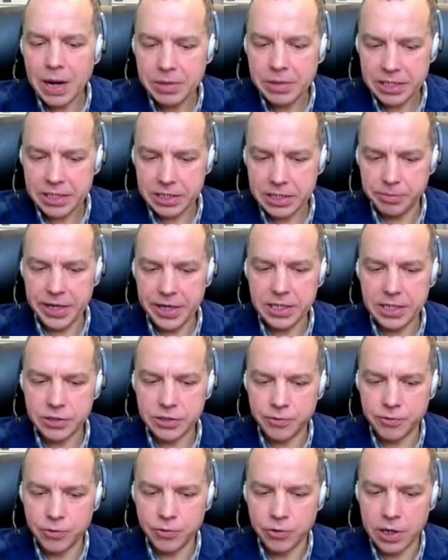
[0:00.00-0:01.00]
public
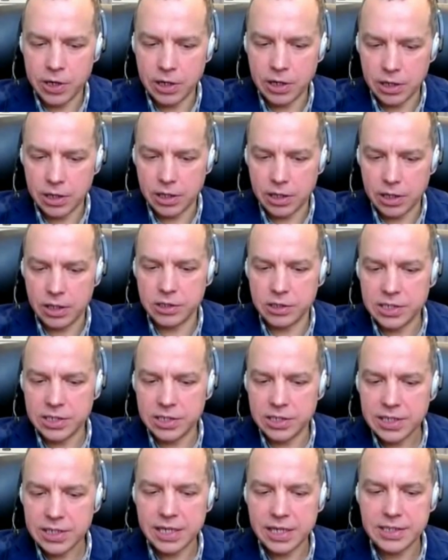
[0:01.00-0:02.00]
debates for uh,
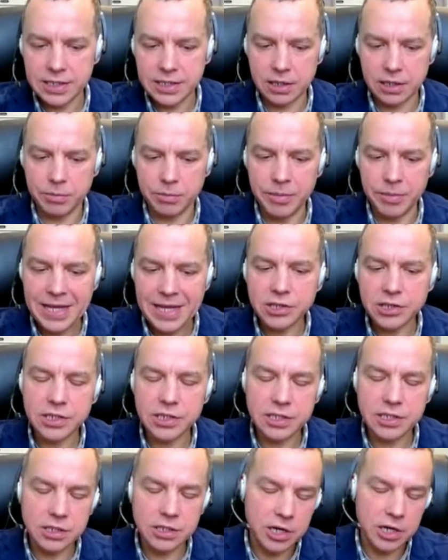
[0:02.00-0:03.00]
discussing
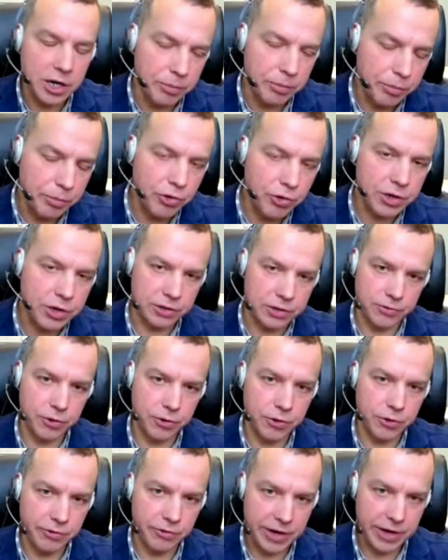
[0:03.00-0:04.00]
matters that are important
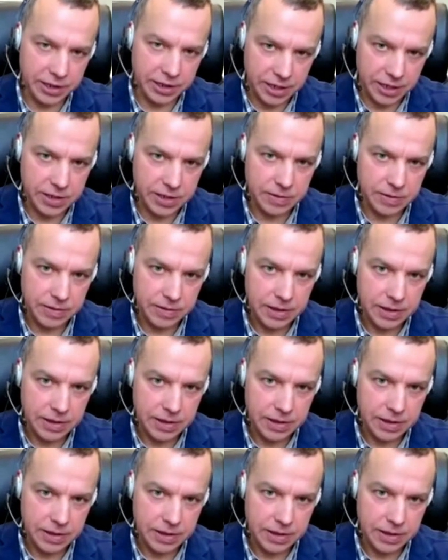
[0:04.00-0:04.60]
for Ukraine now.